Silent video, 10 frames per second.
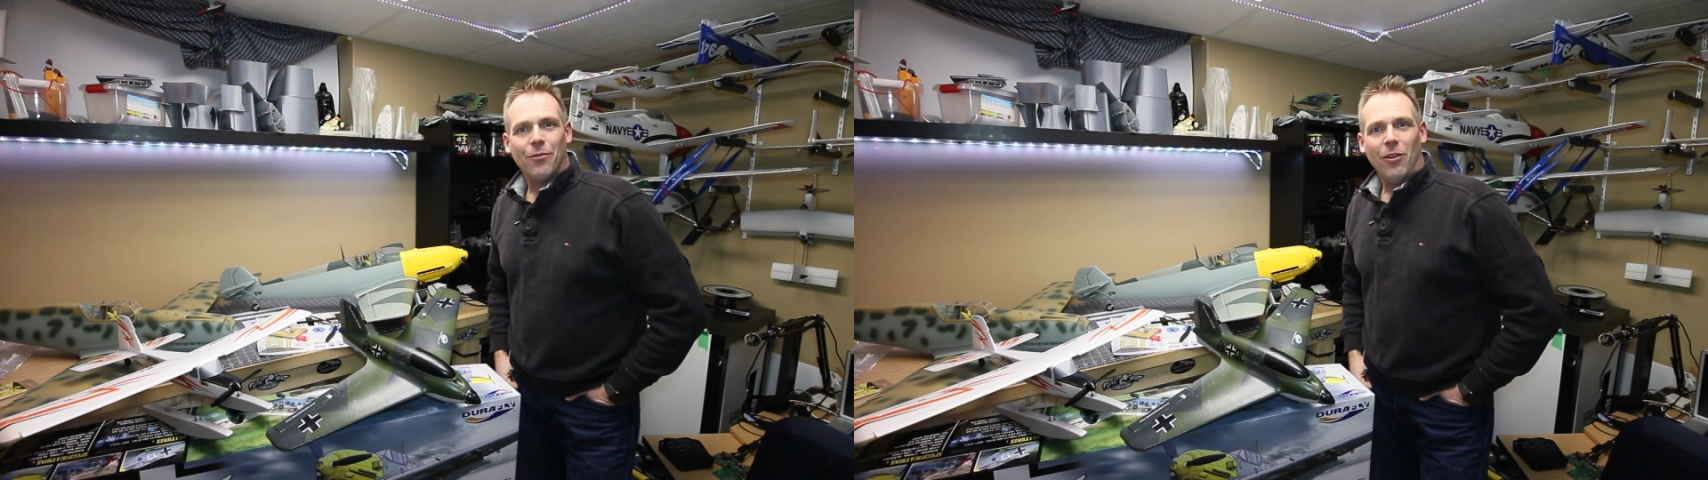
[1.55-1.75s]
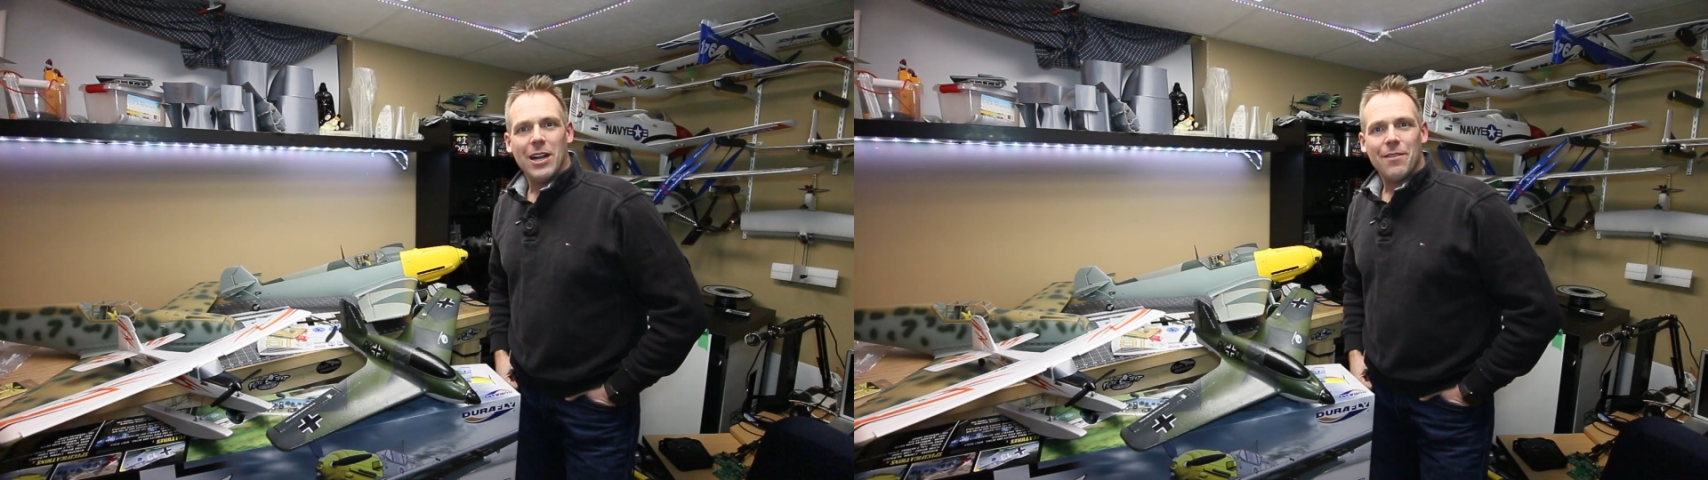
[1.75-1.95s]

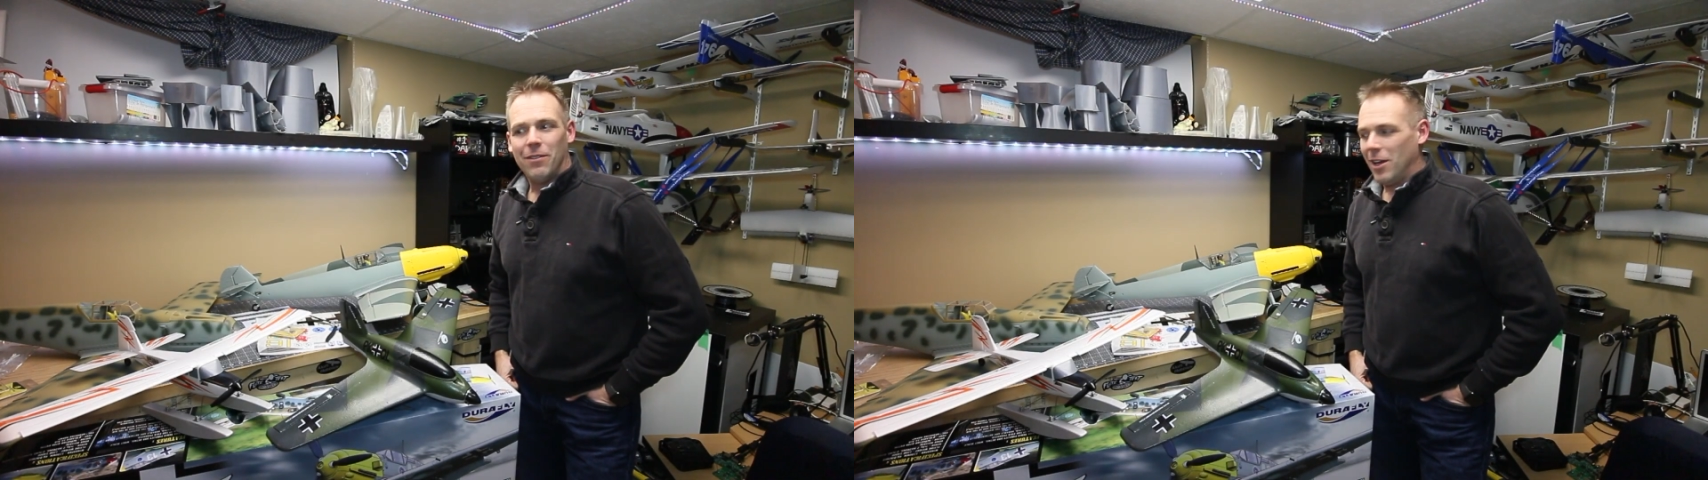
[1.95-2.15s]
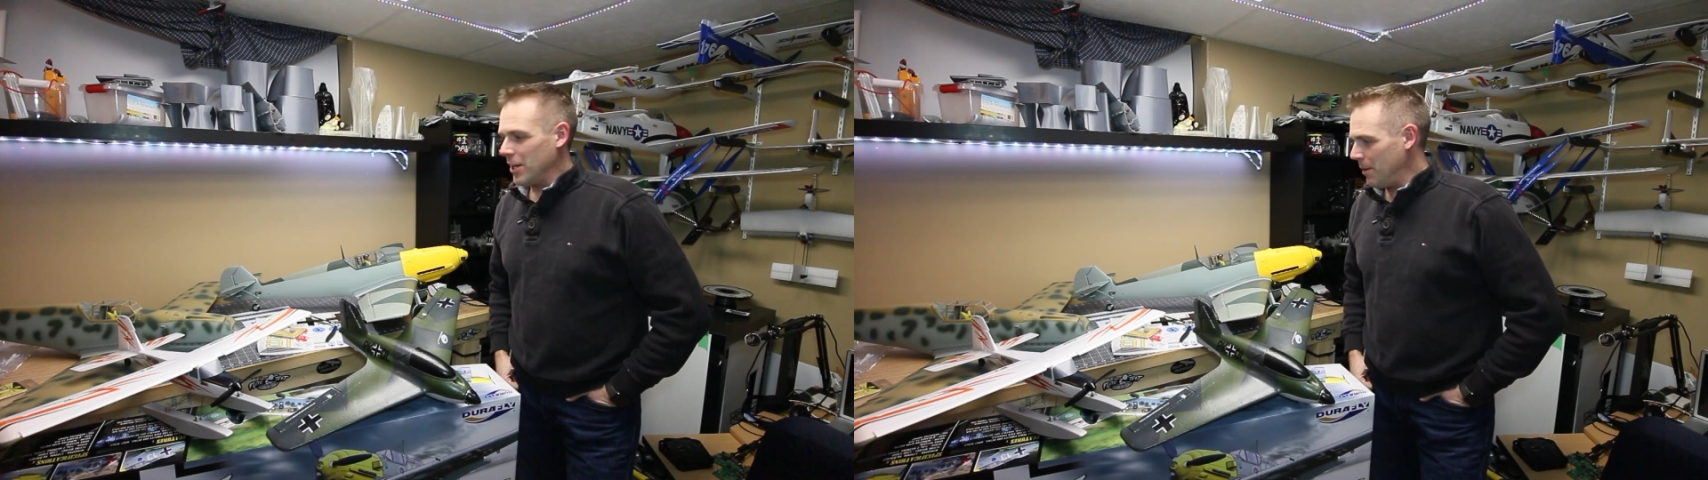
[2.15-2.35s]
Friday
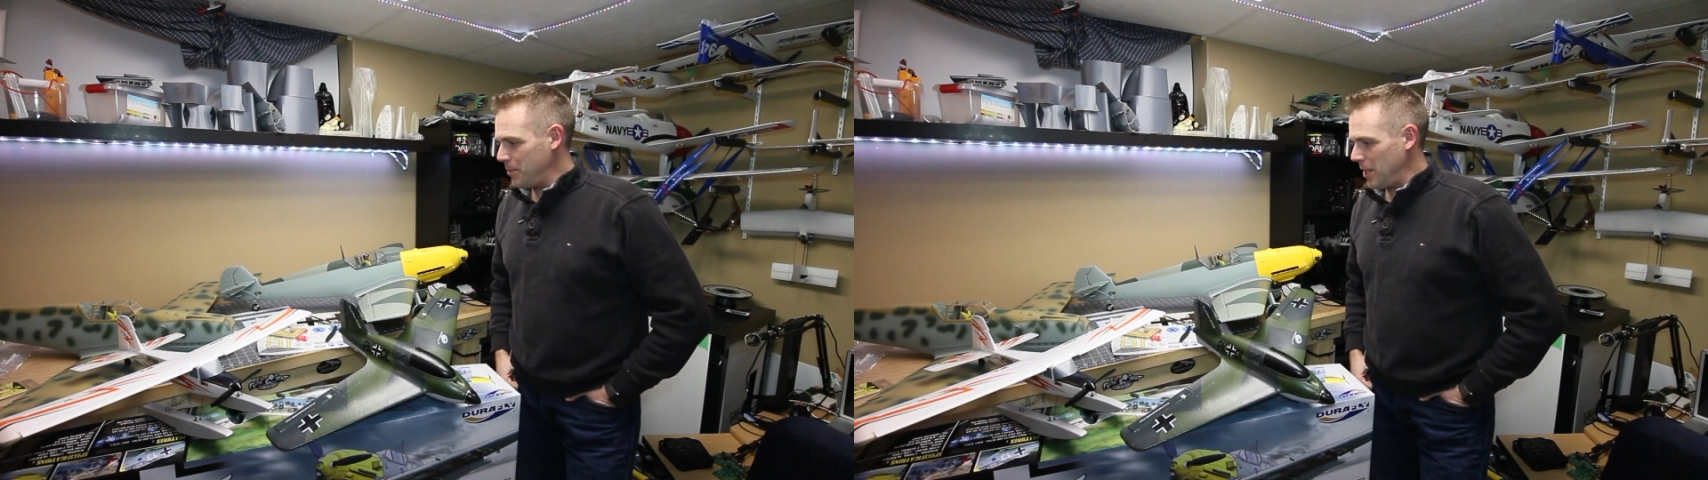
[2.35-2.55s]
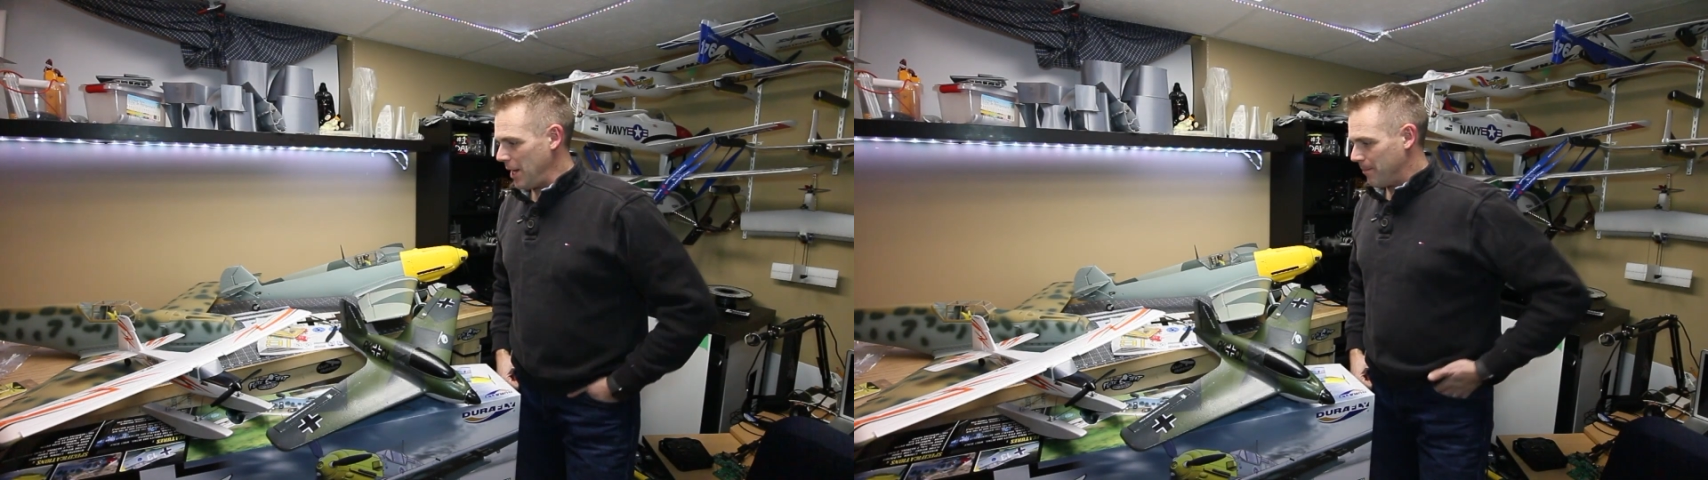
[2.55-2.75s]
flying
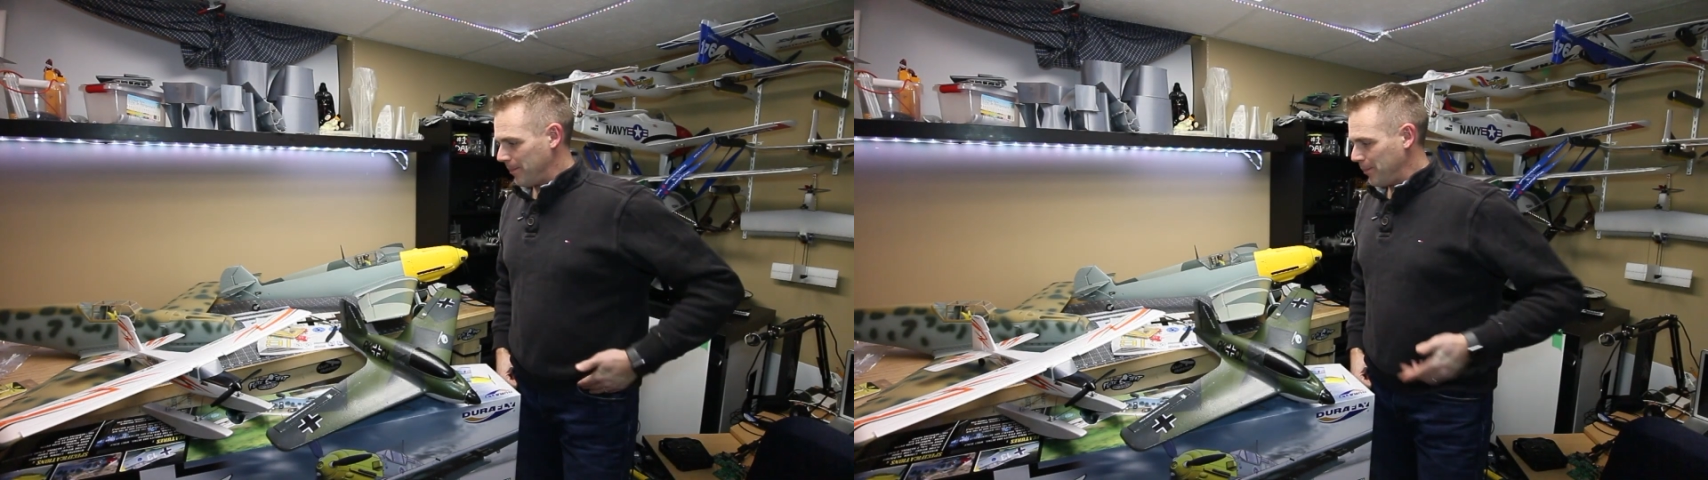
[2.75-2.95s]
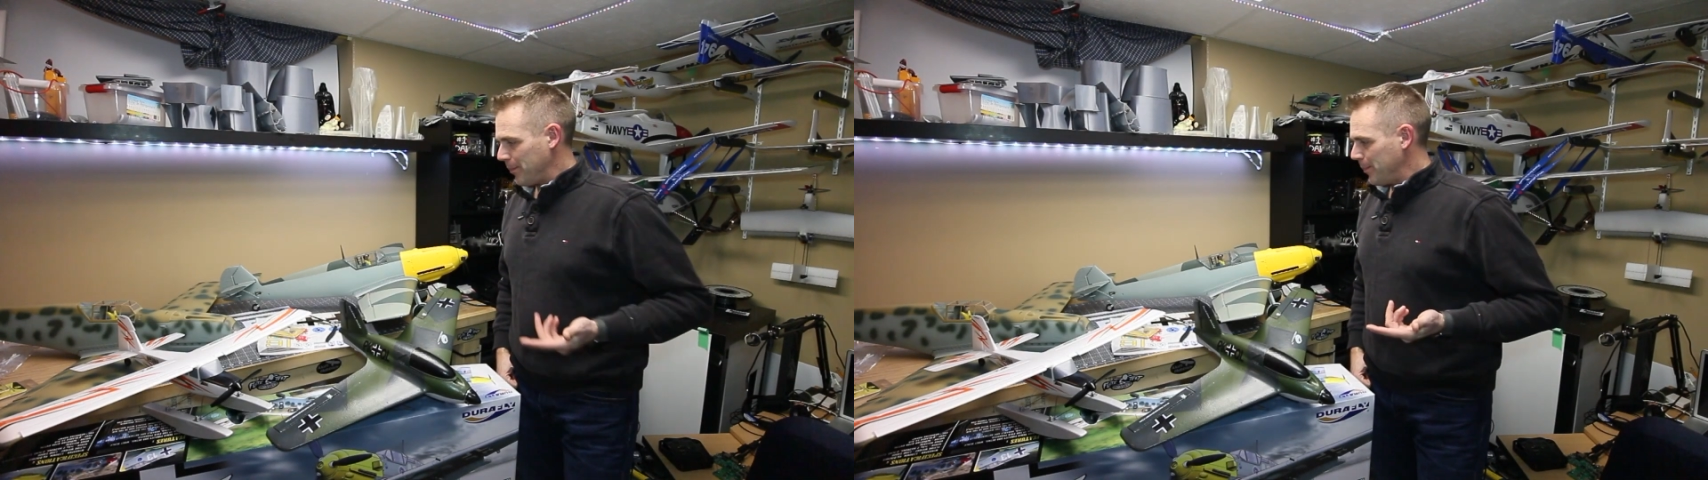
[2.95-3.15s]
update.